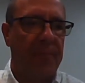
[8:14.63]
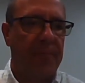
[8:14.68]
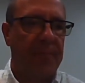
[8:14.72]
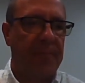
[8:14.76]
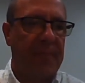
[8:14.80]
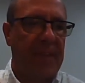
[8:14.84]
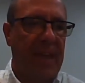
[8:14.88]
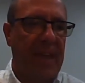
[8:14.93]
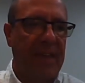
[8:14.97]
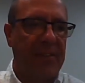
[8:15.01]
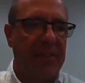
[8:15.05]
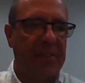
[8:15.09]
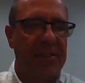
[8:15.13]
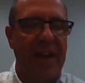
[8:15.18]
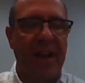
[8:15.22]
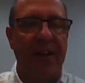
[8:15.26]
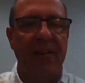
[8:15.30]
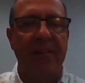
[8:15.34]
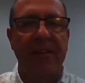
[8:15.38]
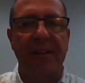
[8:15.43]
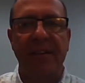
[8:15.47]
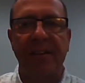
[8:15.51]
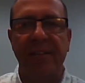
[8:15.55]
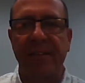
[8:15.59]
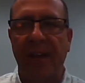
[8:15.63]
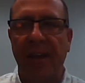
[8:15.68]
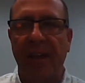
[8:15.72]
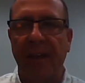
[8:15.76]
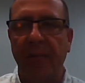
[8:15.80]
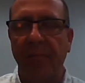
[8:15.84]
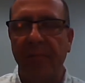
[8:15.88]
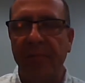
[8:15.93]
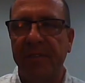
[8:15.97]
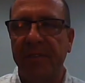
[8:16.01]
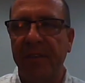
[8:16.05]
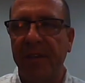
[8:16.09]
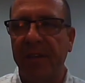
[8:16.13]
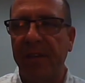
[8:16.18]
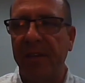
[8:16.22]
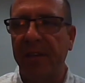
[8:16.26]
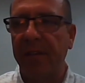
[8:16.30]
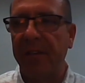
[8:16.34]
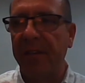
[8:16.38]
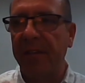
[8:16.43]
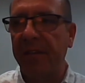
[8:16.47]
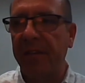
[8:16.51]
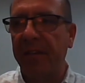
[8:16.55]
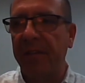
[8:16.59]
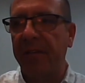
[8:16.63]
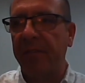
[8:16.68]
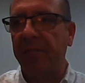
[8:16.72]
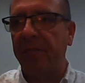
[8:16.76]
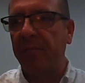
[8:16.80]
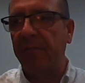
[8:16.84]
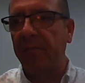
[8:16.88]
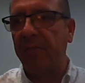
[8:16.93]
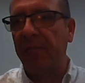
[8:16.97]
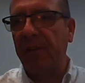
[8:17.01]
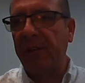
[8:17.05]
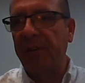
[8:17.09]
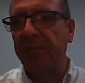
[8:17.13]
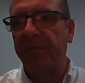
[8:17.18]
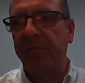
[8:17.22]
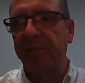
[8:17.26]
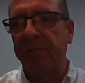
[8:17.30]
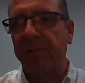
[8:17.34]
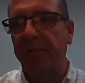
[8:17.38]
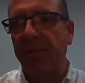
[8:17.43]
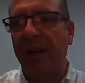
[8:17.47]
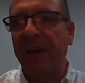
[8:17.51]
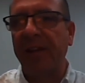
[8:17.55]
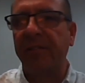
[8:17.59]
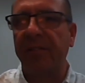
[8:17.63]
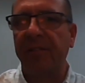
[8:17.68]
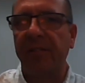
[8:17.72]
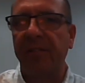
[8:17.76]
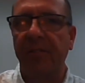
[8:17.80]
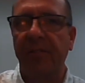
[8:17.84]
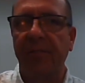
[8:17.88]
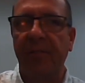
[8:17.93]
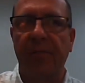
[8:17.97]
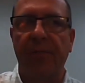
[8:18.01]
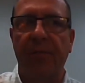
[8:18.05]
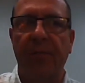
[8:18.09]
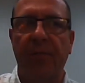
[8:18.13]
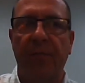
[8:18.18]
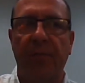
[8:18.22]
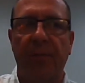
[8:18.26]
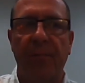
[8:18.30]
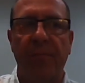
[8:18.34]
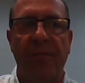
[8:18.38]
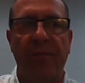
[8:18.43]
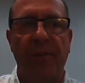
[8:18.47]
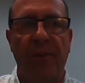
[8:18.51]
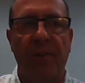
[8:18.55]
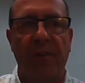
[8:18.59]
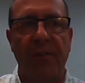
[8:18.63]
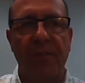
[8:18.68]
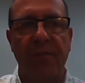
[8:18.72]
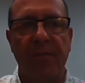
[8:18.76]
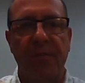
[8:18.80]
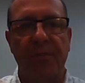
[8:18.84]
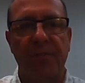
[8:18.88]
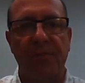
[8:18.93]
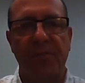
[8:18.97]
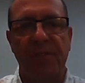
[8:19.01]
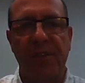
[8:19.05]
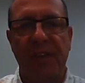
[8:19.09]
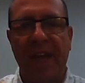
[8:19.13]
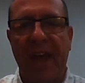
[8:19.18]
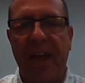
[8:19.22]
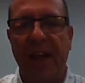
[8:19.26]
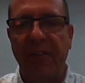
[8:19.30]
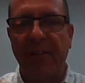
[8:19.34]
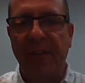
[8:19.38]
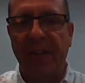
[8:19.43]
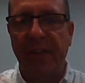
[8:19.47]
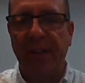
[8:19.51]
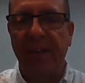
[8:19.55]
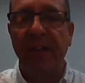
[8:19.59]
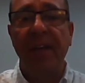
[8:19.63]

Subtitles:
Catholic Charities. I was the regional director for Brevard and Volusia County,